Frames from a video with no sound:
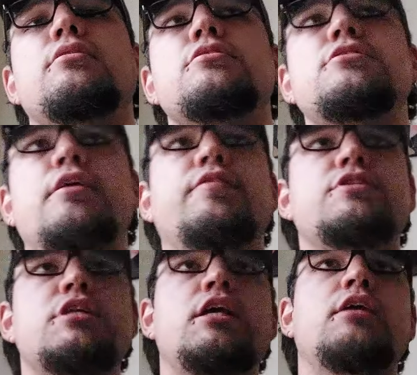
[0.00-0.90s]

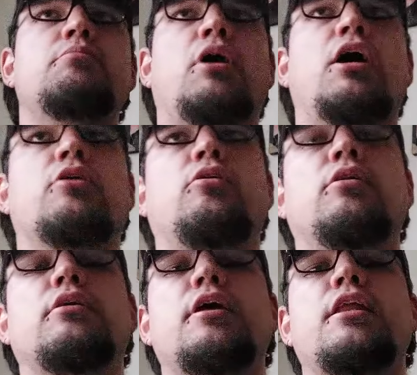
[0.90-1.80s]
17
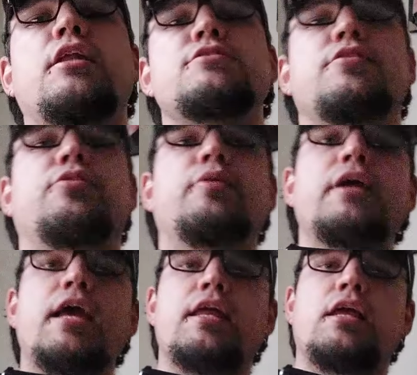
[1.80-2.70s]
model, and it's a
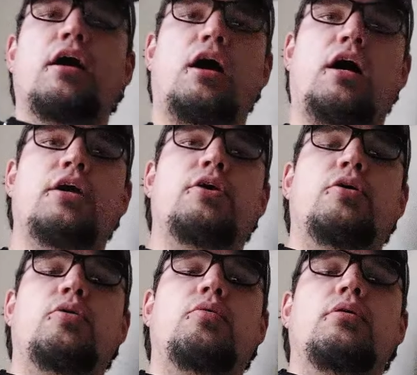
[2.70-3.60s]
380
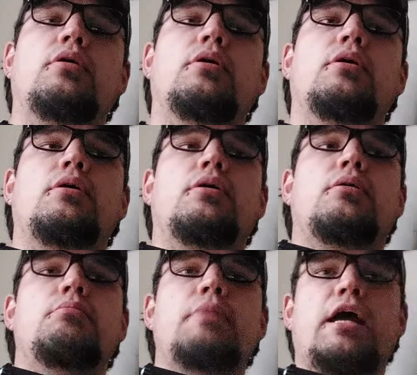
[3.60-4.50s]
auto
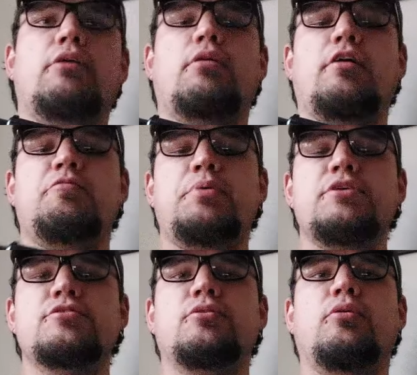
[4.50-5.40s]
Makarov
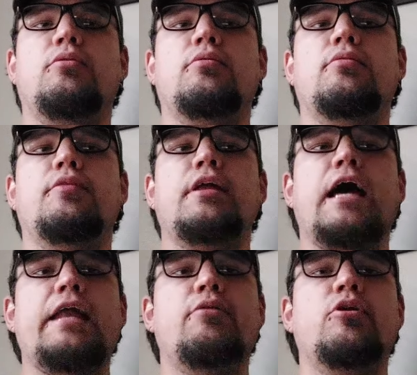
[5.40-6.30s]
pistol that
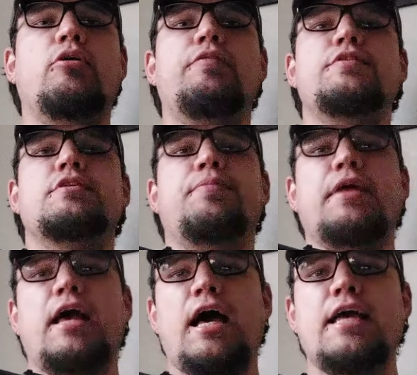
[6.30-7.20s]
I don't know if it's
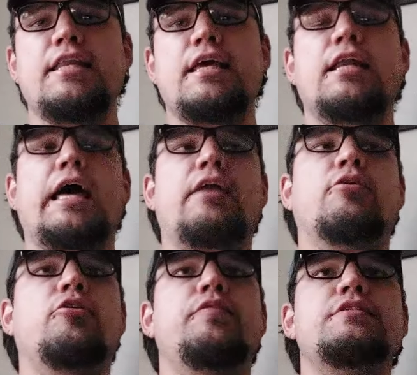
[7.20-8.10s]
something I did. I
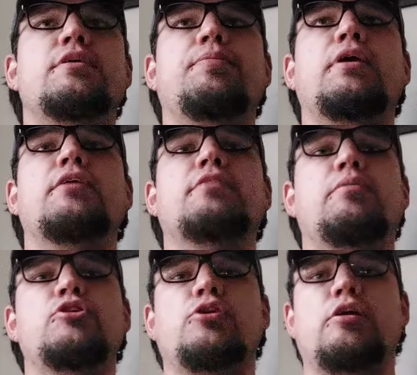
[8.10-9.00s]
don't know if it's something because I
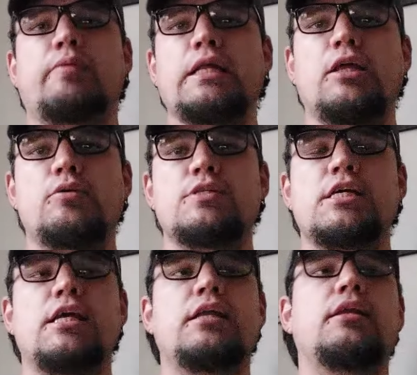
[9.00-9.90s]
was shooting reloads
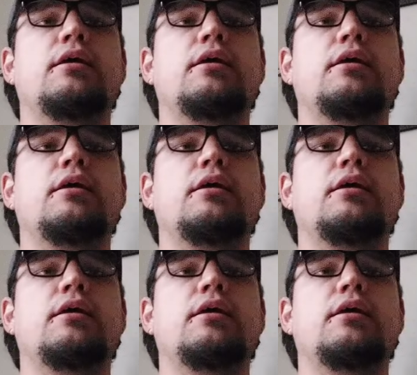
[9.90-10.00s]
in it.